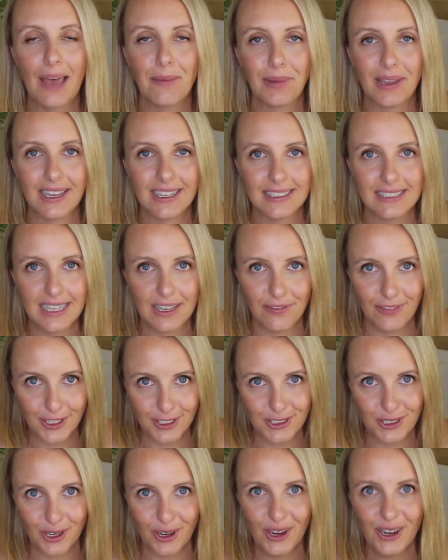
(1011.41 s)
Because if you
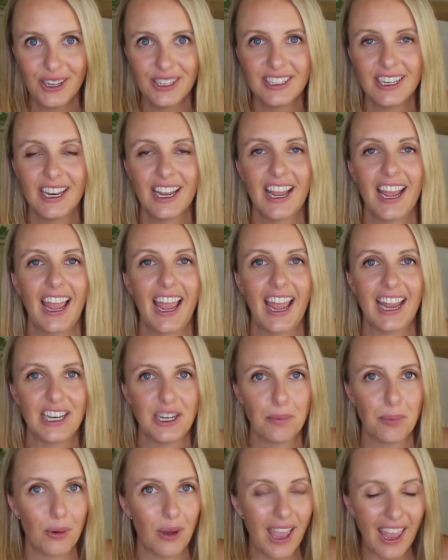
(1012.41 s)
don't, and
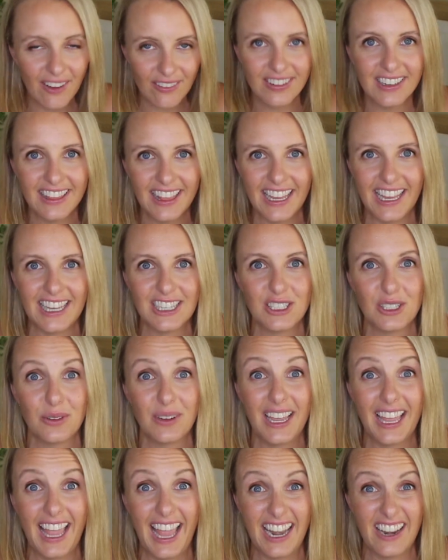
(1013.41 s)
you put everything into
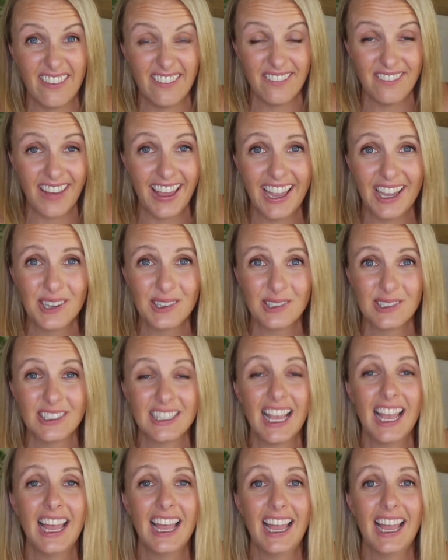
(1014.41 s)
it and it fails,